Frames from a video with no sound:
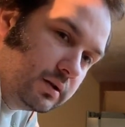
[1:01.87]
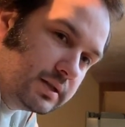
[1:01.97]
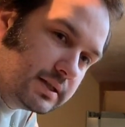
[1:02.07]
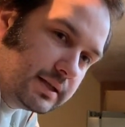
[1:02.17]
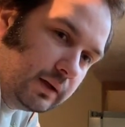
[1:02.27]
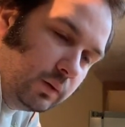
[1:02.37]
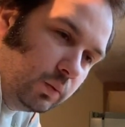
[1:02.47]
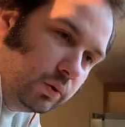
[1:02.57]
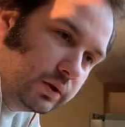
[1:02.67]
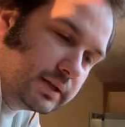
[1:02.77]
still
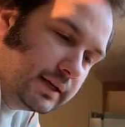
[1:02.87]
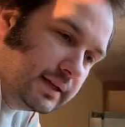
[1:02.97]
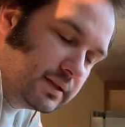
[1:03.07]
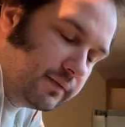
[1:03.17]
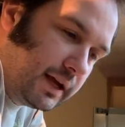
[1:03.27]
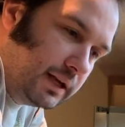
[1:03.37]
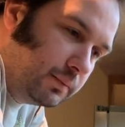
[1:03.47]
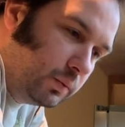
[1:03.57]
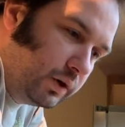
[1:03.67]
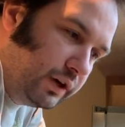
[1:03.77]
water is available